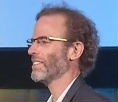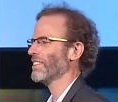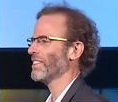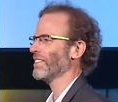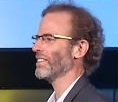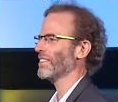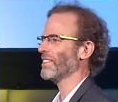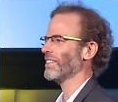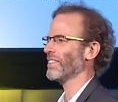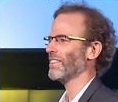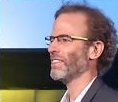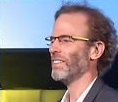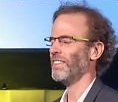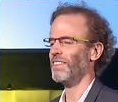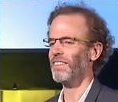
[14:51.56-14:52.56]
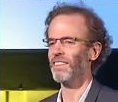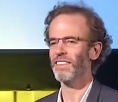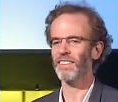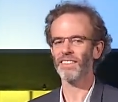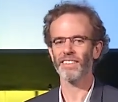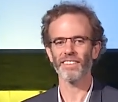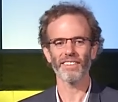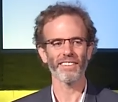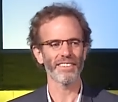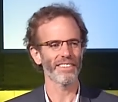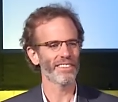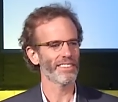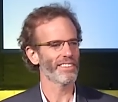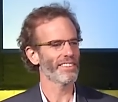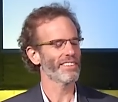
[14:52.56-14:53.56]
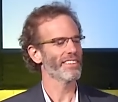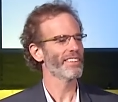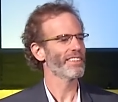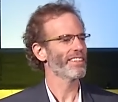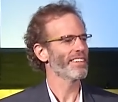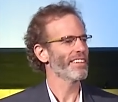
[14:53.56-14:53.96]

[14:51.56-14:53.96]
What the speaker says: [no speech]